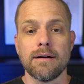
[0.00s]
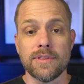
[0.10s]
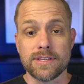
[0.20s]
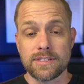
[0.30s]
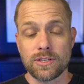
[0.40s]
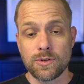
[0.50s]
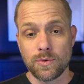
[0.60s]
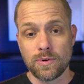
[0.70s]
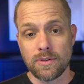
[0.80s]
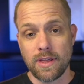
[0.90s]
This is a
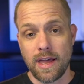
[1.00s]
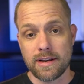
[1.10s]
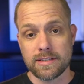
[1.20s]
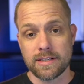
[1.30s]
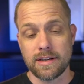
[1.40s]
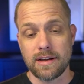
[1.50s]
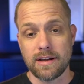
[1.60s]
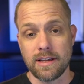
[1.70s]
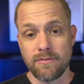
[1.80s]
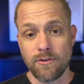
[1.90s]
tool that
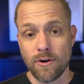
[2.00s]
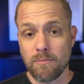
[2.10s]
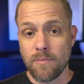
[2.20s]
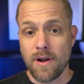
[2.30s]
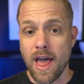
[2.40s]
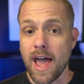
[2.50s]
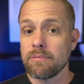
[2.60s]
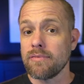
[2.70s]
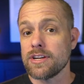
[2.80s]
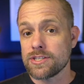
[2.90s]
uh, if you're not a
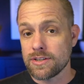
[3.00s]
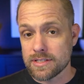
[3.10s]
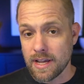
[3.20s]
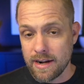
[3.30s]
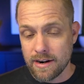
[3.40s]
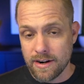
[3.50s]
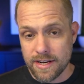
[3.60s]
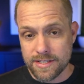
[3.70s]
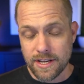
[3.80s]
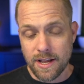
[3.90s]
professional designer,
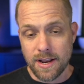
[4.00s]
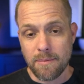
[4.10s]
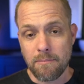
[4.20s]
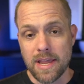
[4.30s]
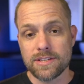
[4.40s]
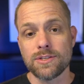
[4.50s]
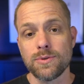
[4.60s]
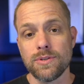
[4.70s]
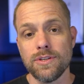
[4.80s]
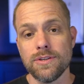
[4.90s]
it's an amazing
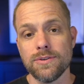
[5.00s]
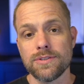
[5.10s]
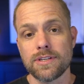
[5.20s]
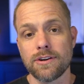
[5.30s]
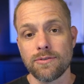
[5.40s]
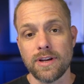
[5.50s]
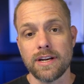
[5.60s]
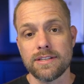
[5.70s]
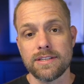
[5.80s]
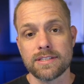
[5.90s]
tool to use to
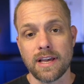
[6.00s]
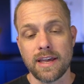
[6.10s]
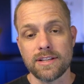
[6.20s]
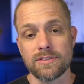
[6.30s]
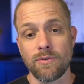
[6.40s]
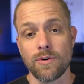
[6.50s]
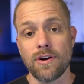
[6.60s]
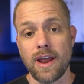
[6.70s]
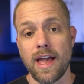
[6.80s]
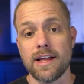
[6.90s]
create designs for
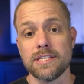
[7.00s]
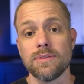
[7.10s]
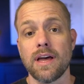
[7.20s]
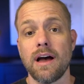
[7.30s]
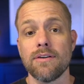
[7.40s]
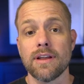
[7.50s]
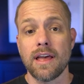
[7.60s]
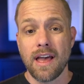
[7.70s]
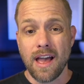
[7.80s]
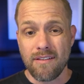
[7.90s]
your ads without
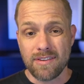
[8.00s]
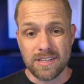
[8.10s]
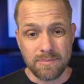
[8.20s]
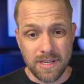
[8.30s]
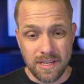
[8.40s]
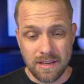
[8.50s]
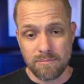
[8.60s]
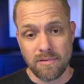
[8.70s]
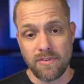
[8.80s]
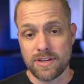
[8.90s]
having to be
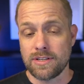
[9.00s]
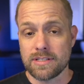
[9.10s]
a professional